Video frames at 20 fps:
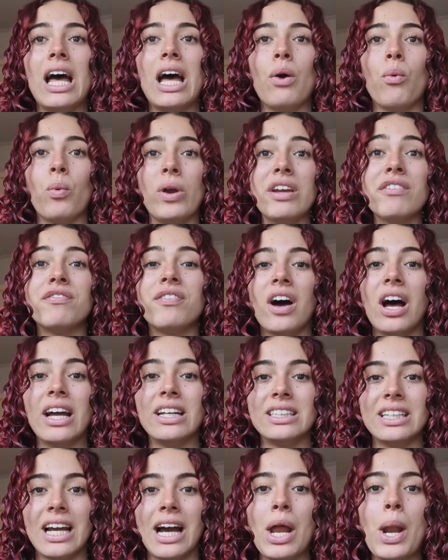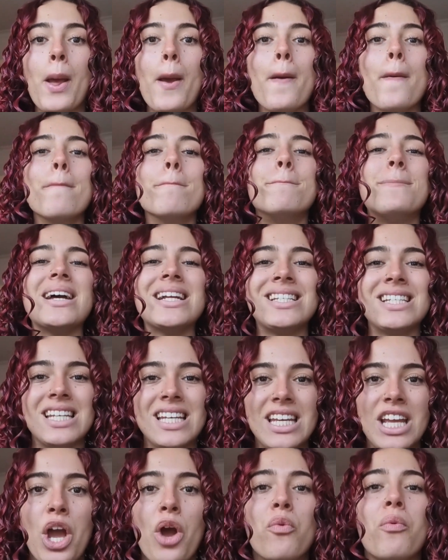we find out
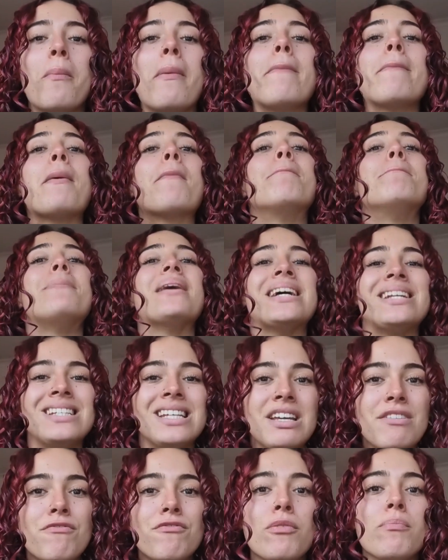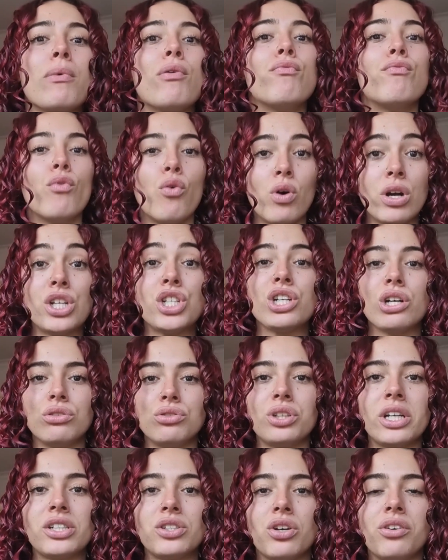Betty. Remember Betty from before at
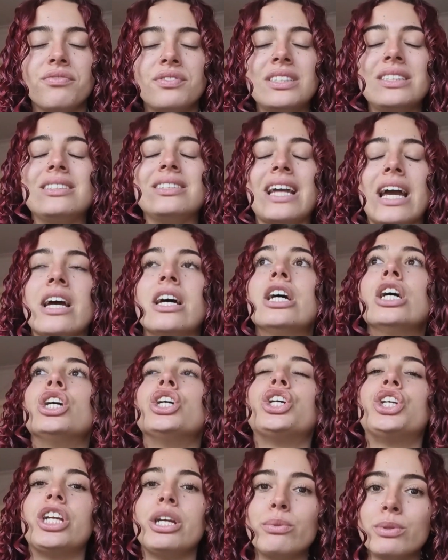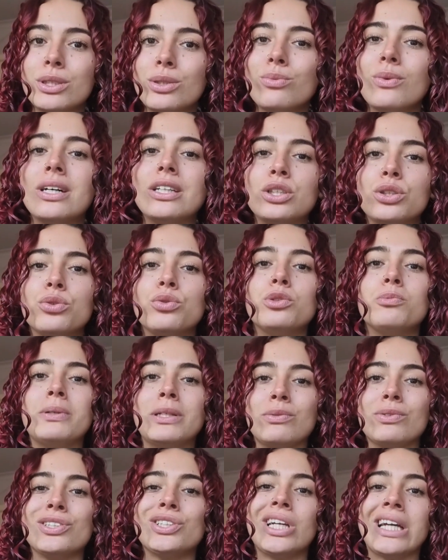Sheldrake's office? Yeah, she was the one who's
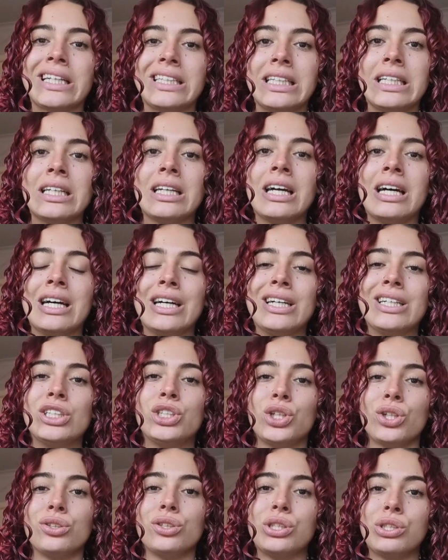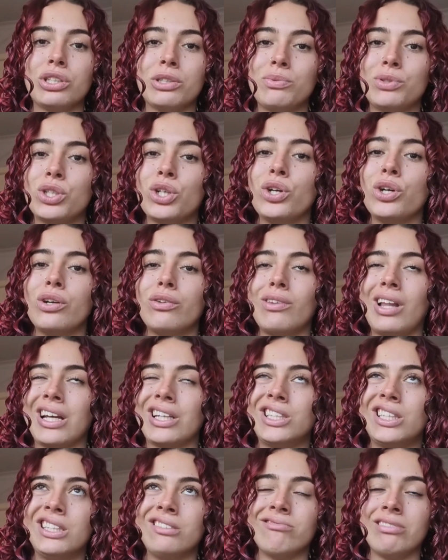been rejecting Joe's scripts.
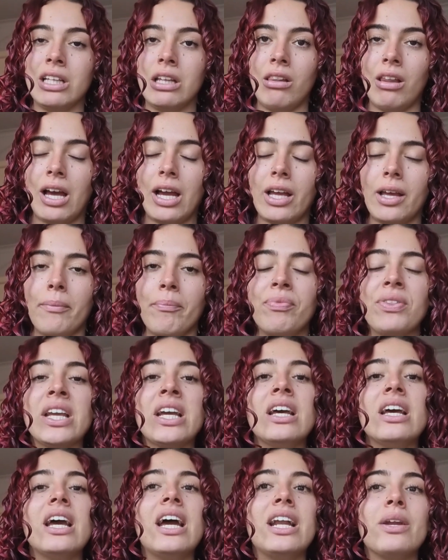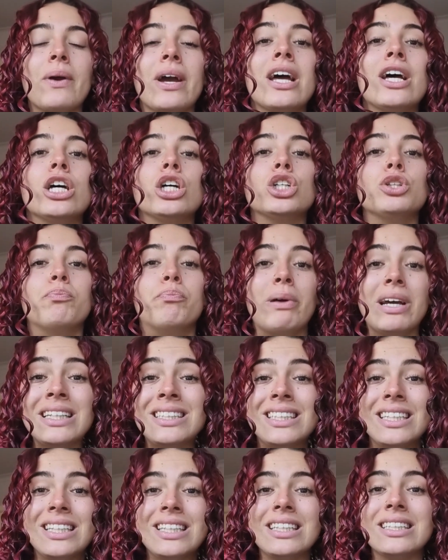She didn't really like him. Anyway,
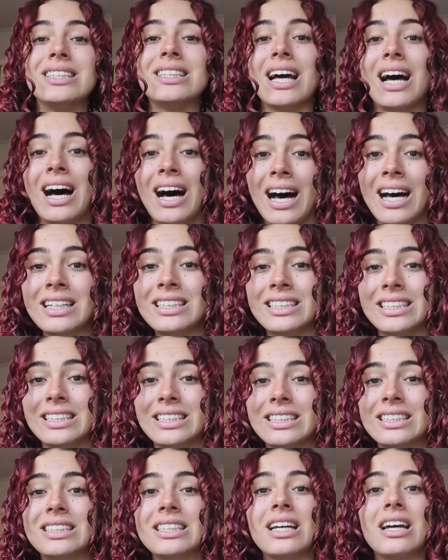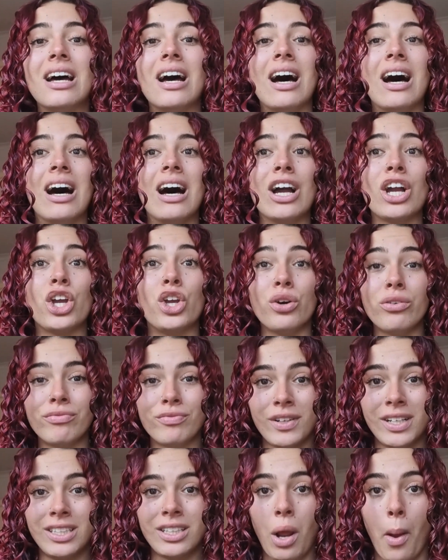Betty is Artie's
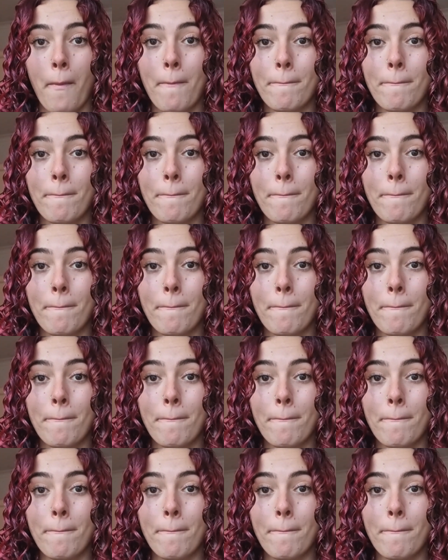girlfriend.